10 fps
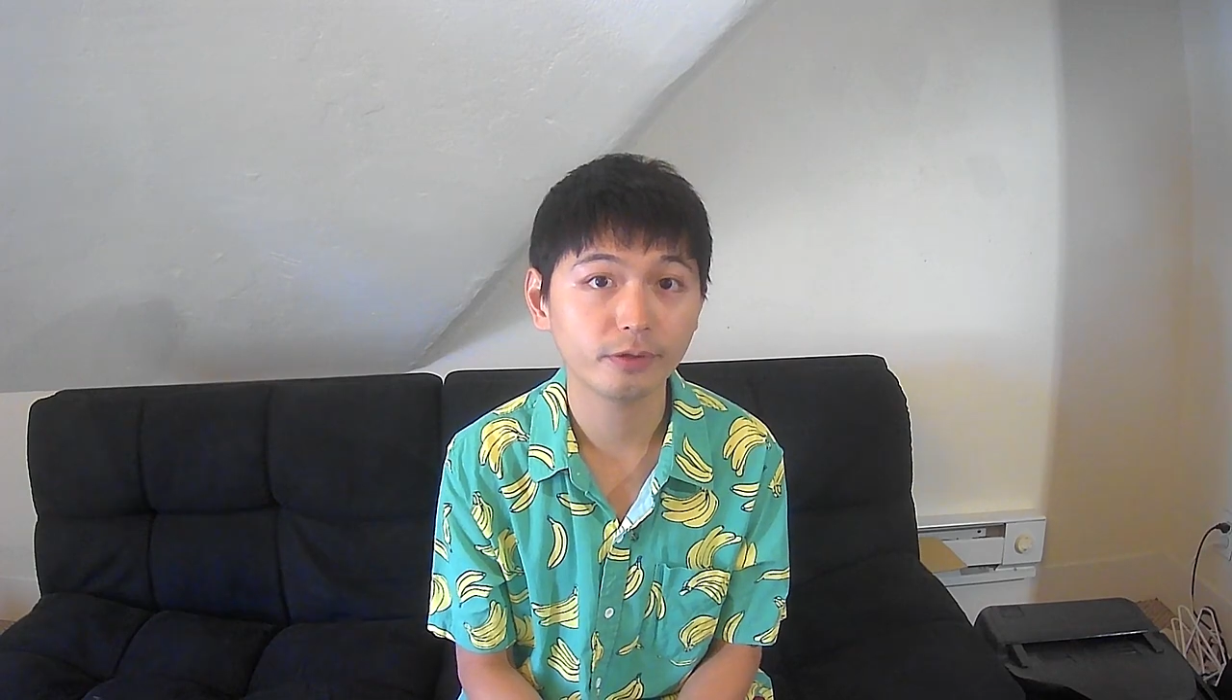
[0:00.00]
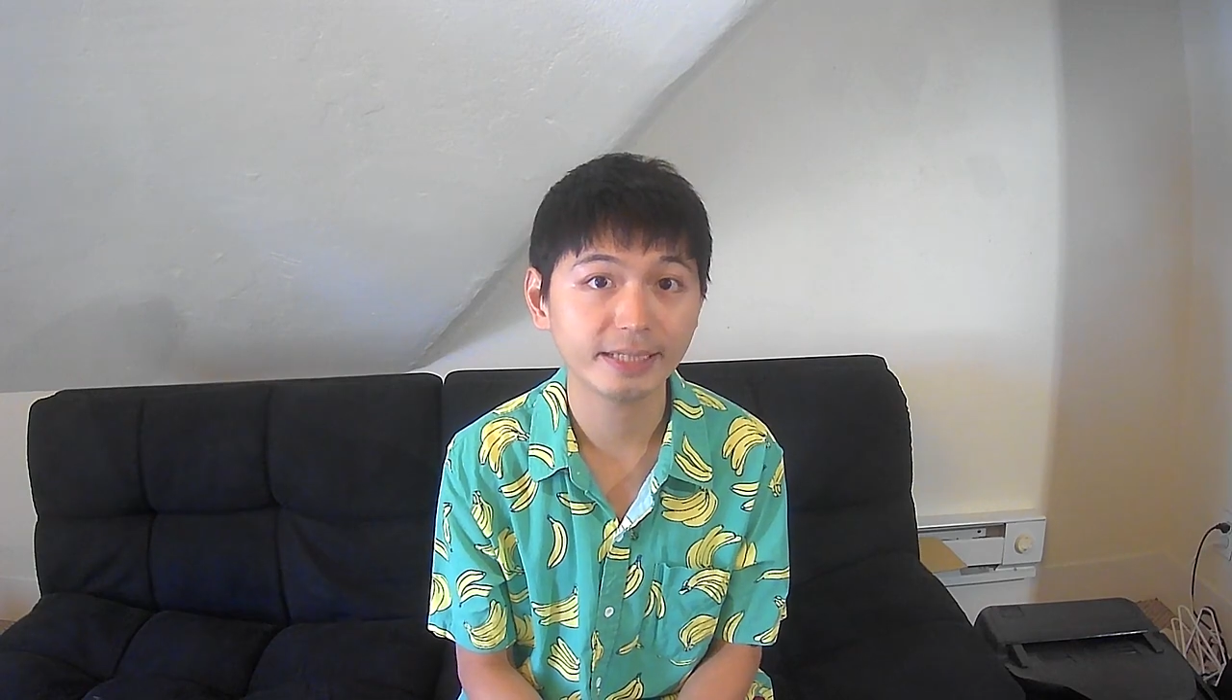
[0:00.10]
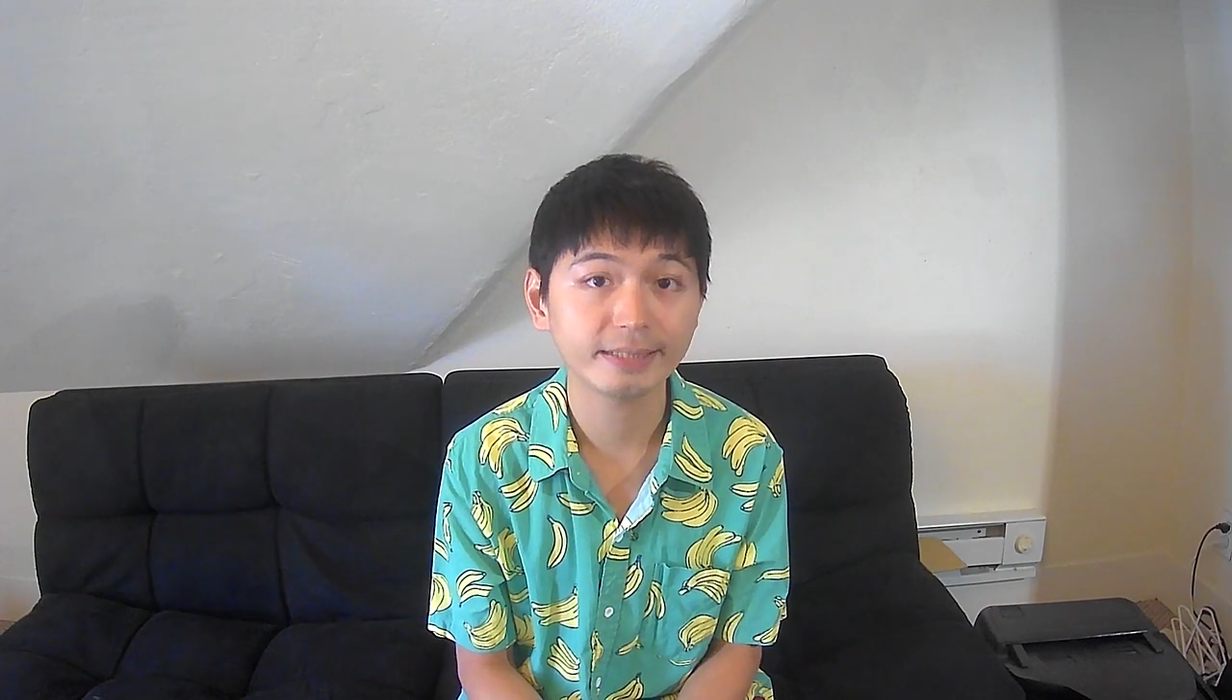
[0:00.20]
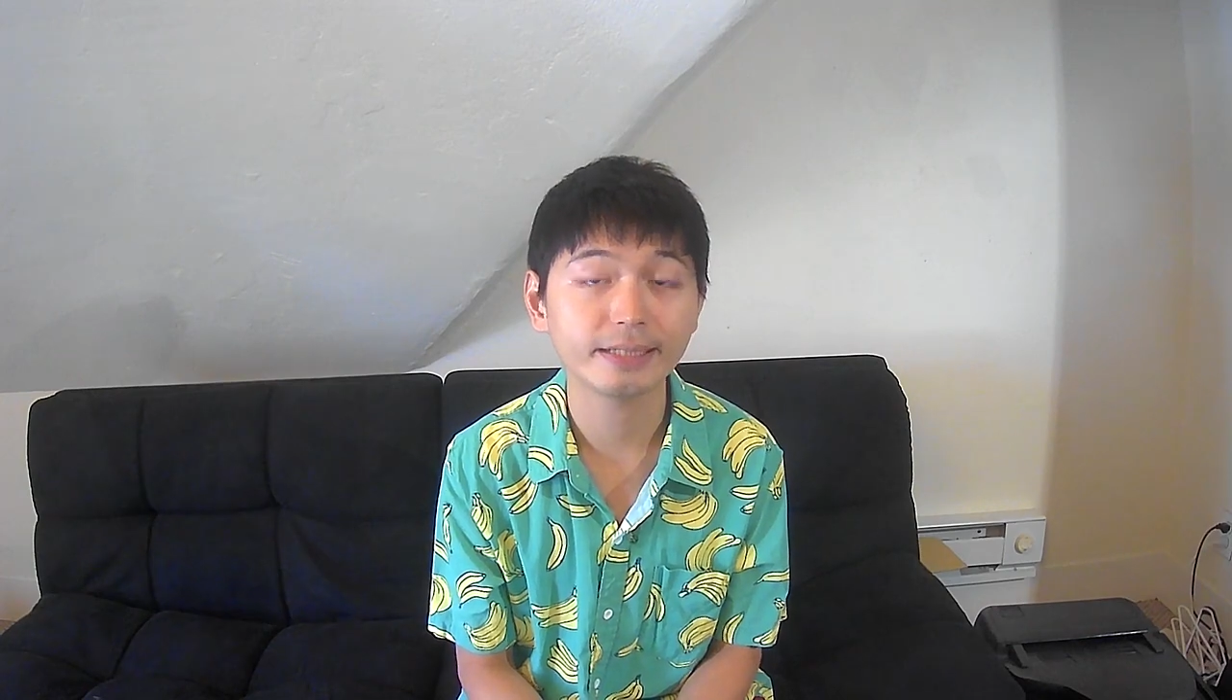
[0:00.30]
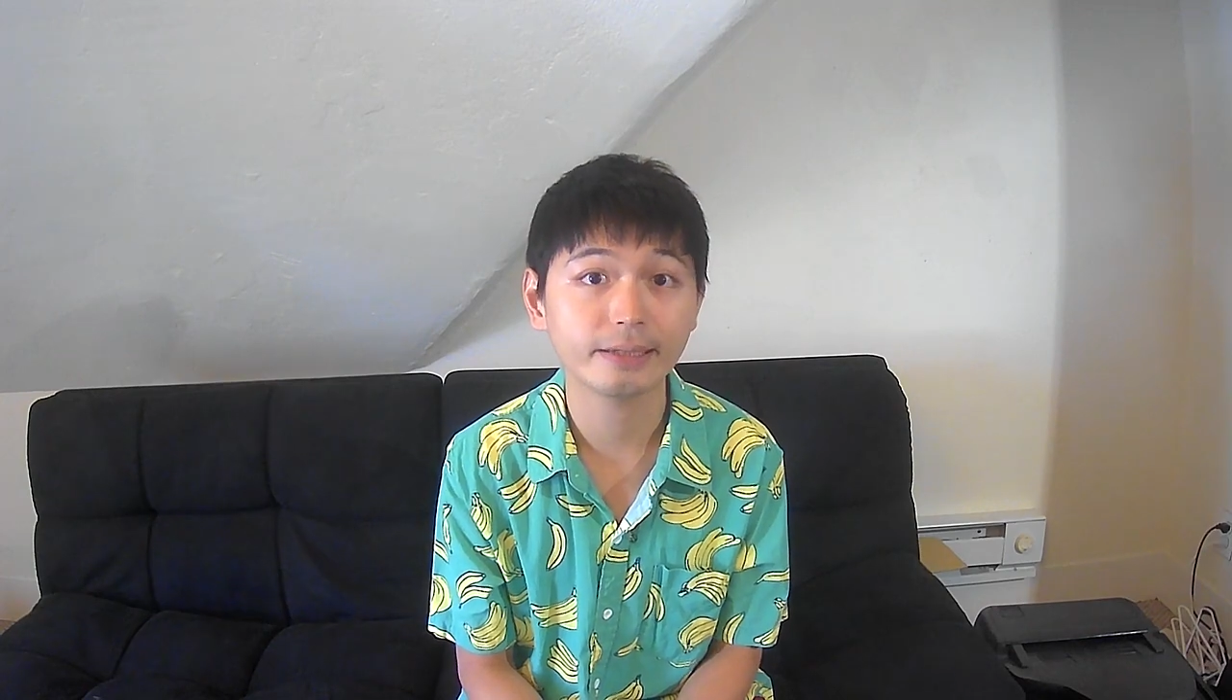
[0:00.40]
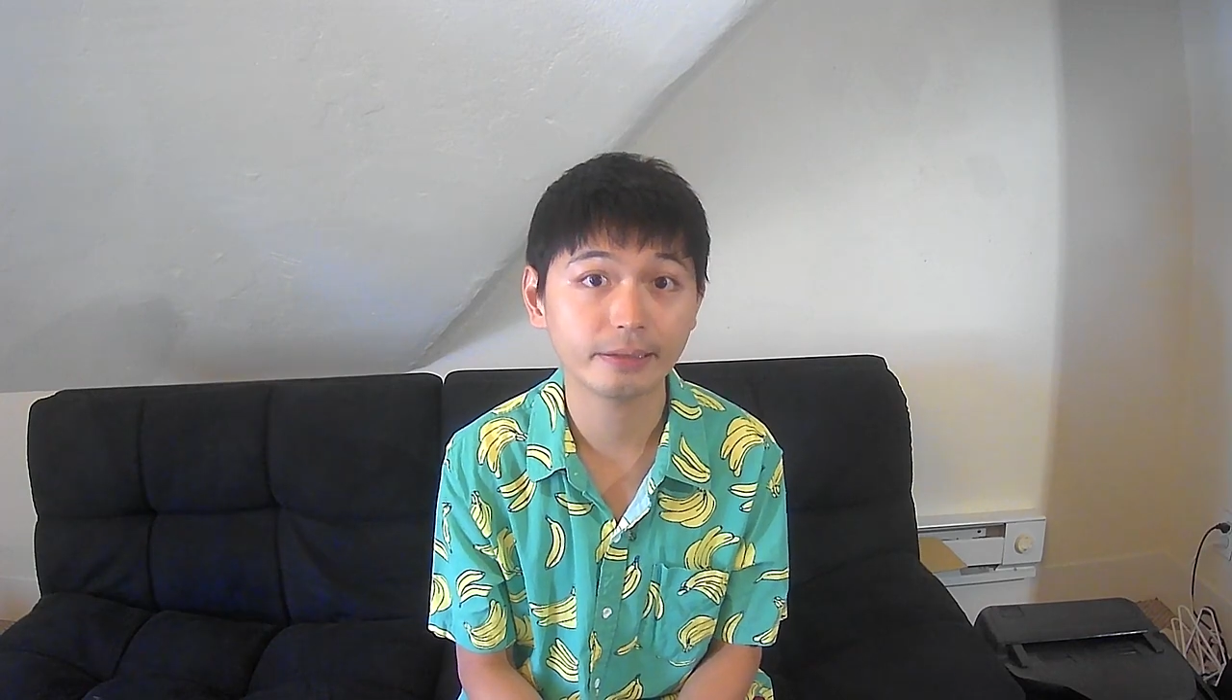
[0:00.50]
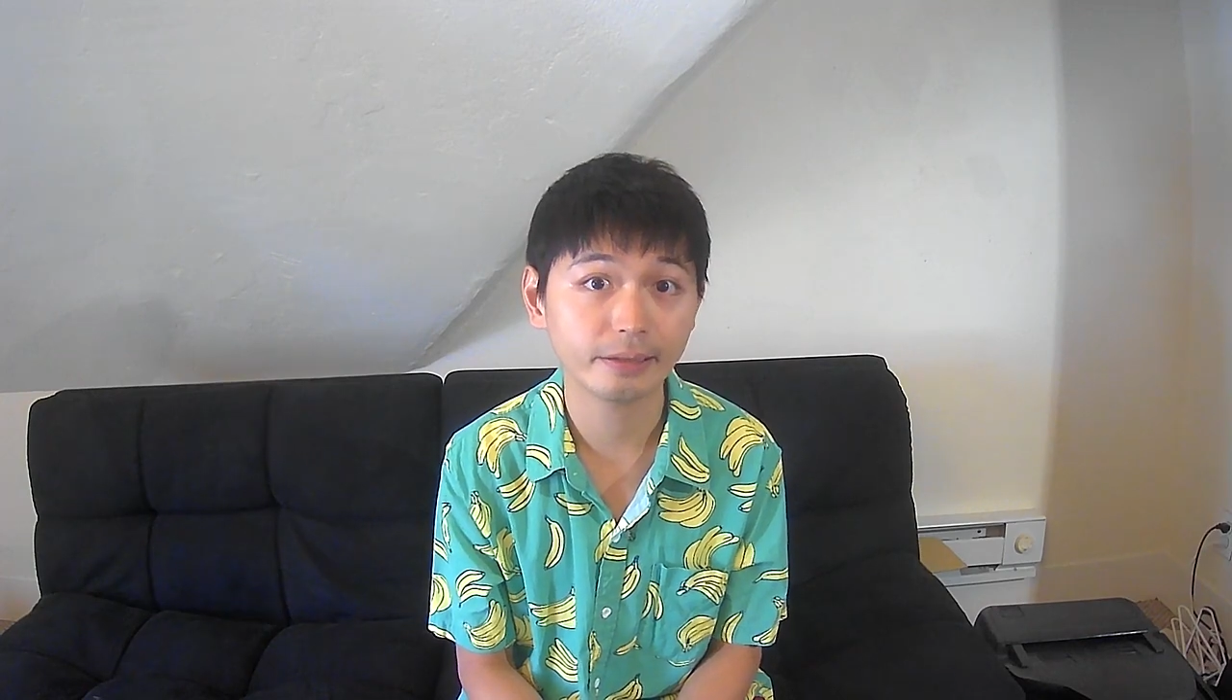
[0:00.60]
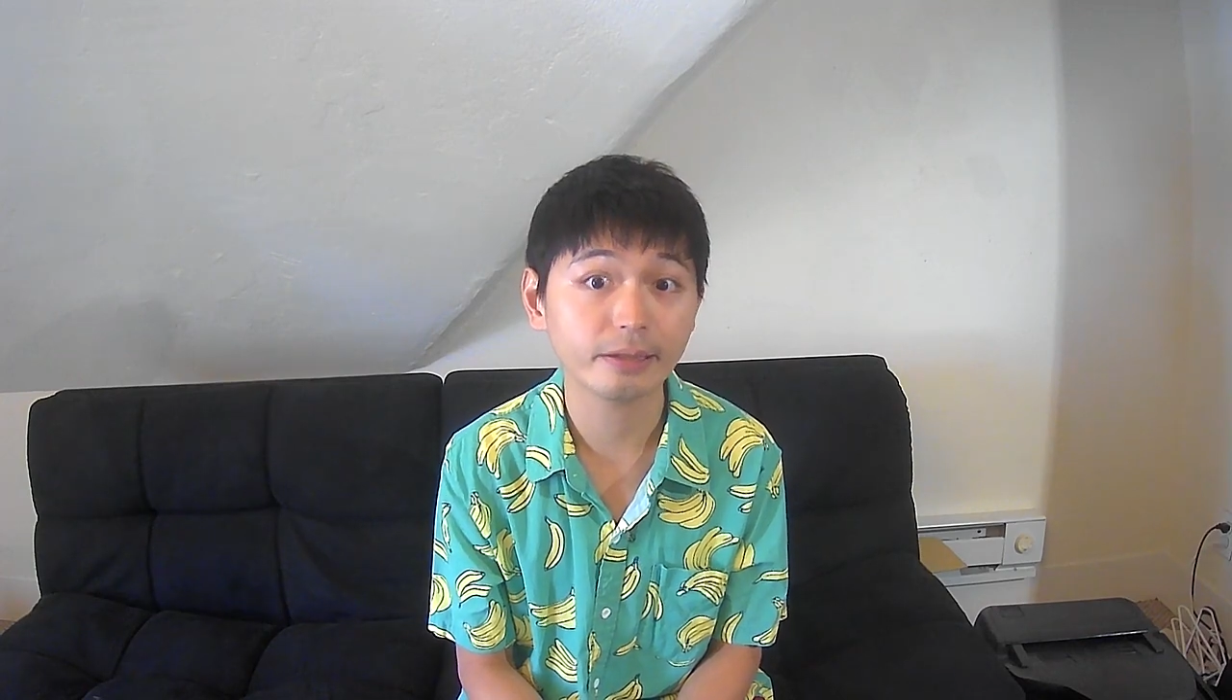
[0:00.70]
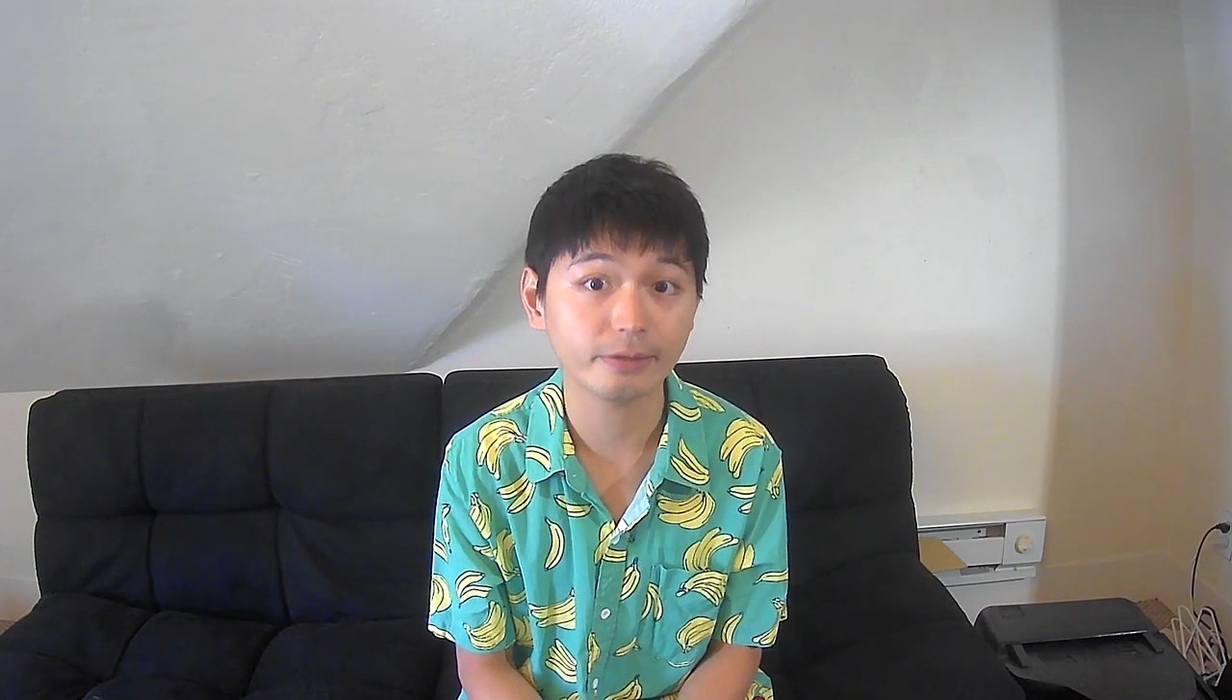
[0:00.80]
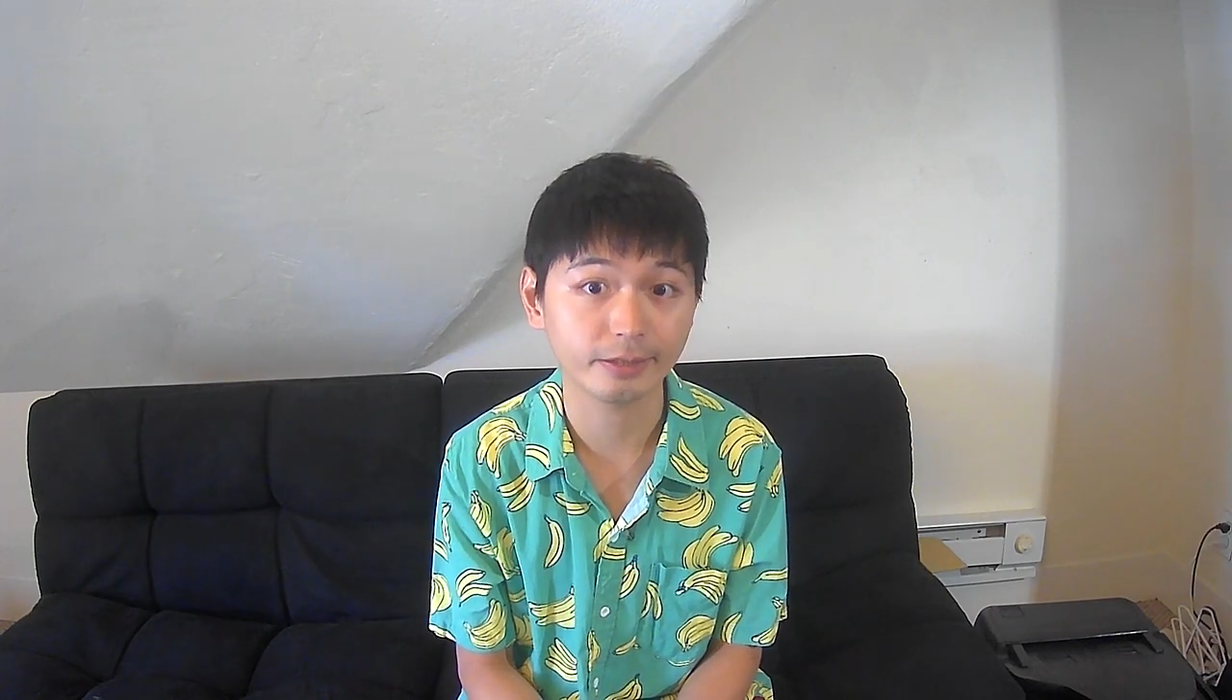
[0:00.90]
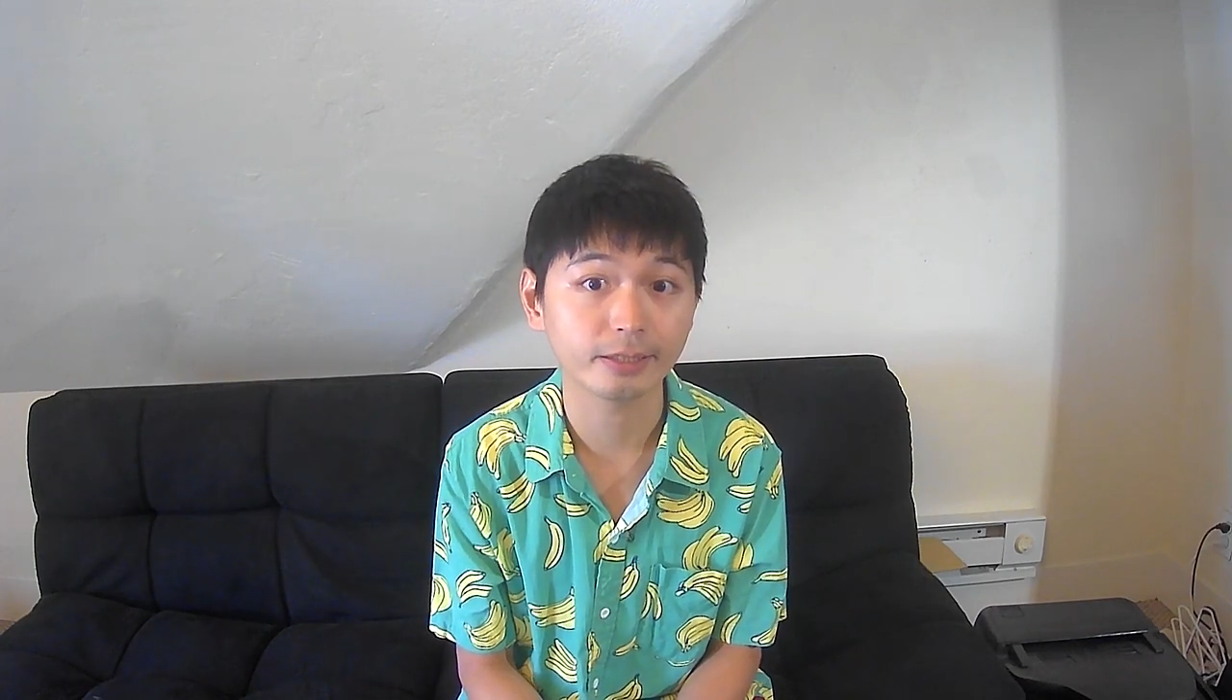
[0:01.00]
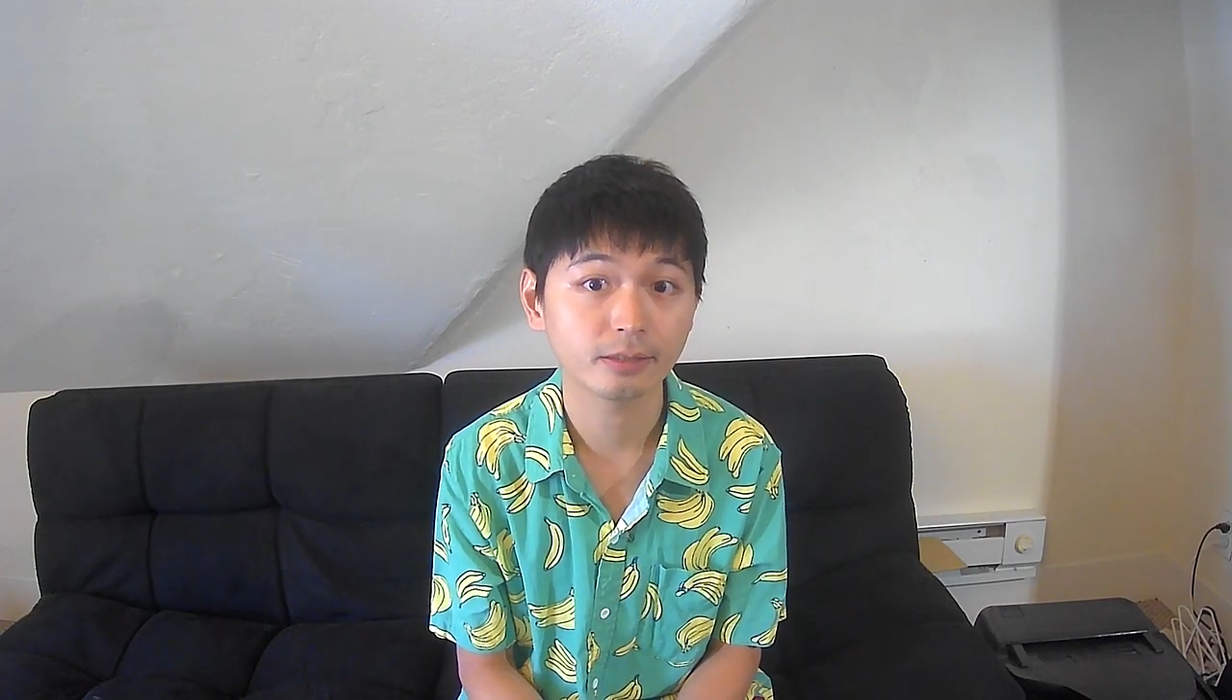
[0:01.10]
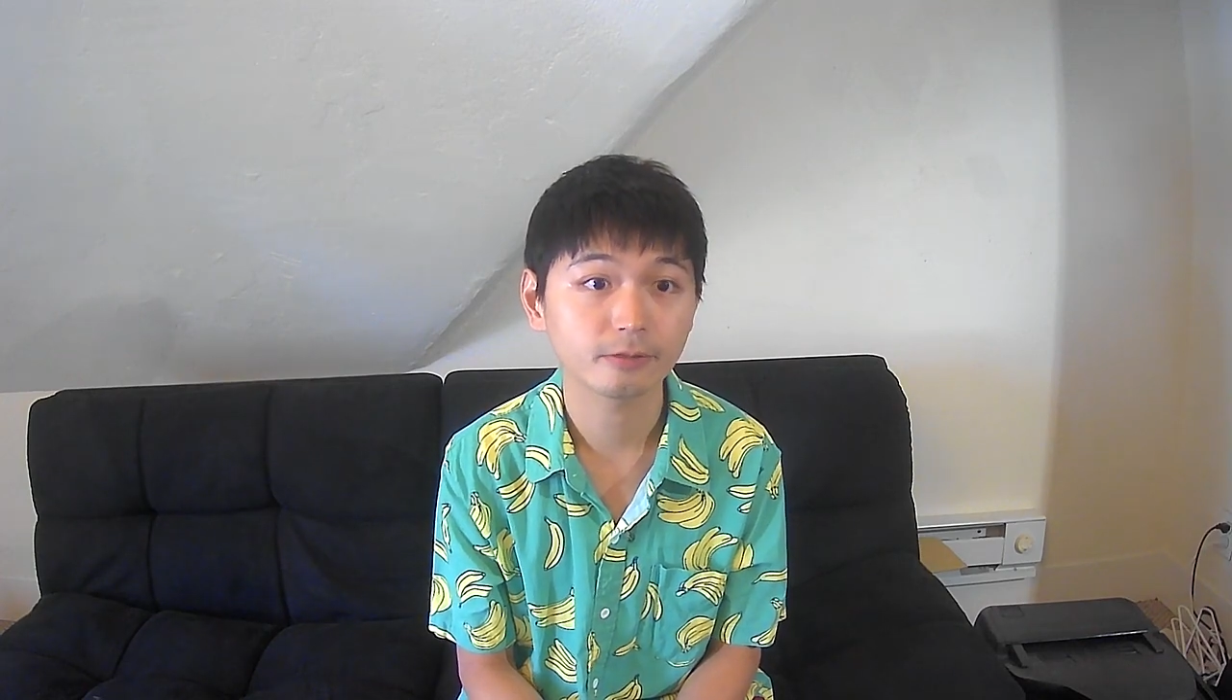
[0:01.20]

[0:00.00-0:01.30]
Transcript: it exists?